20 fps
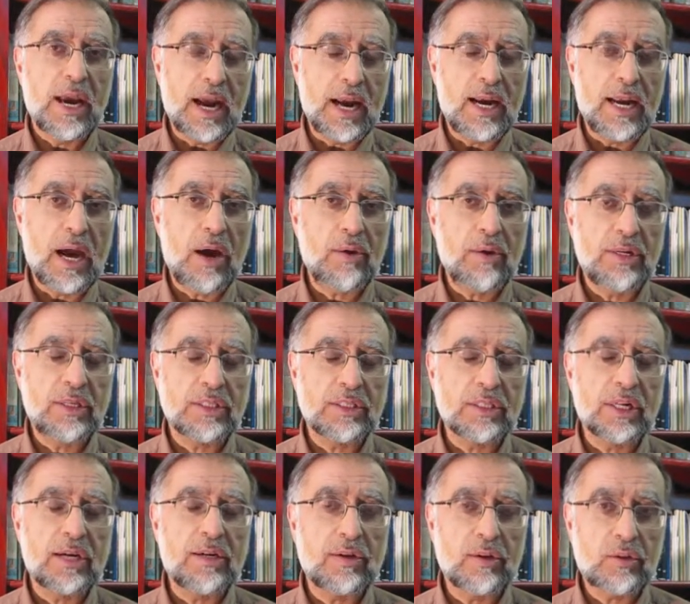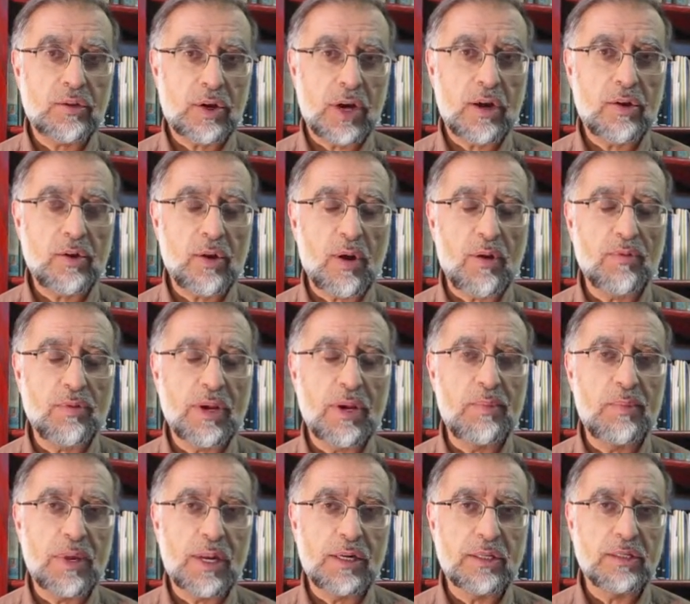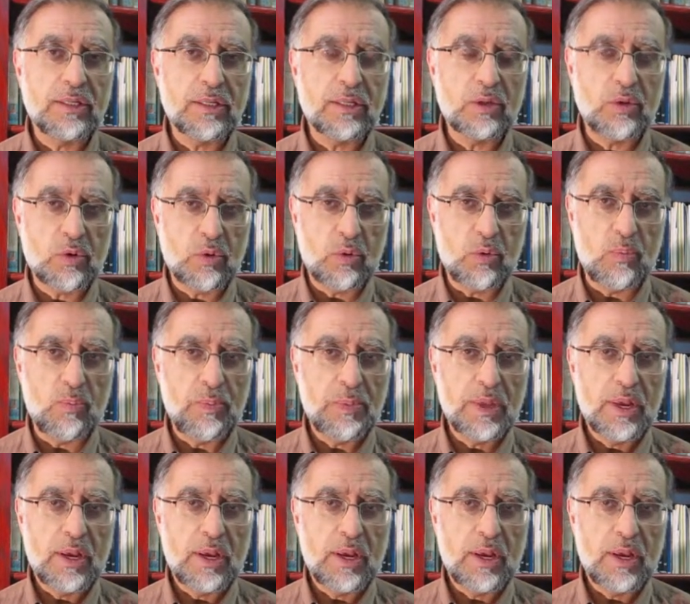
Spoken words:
and now it is under threat of a military coup.